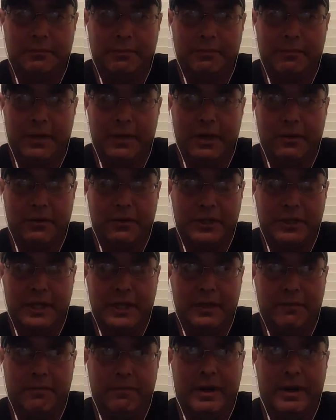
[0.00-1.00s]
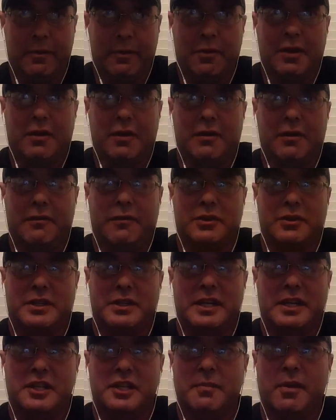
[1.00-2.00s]
You know, she, like, one of her first
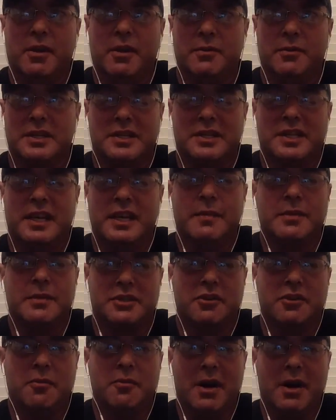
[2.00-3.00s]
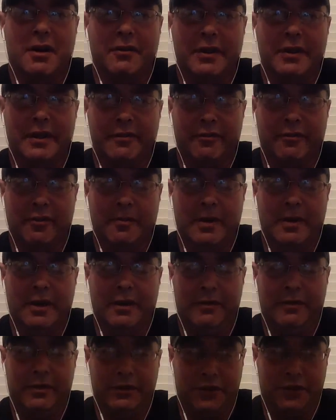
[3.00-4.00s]
snakes she bought was a salmon snow motley from
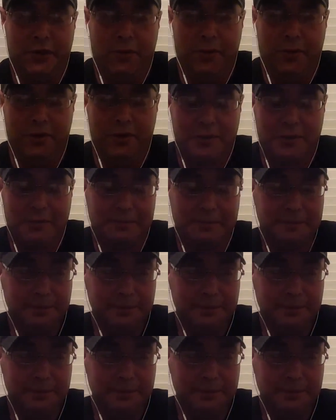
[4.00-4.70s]
the Shores,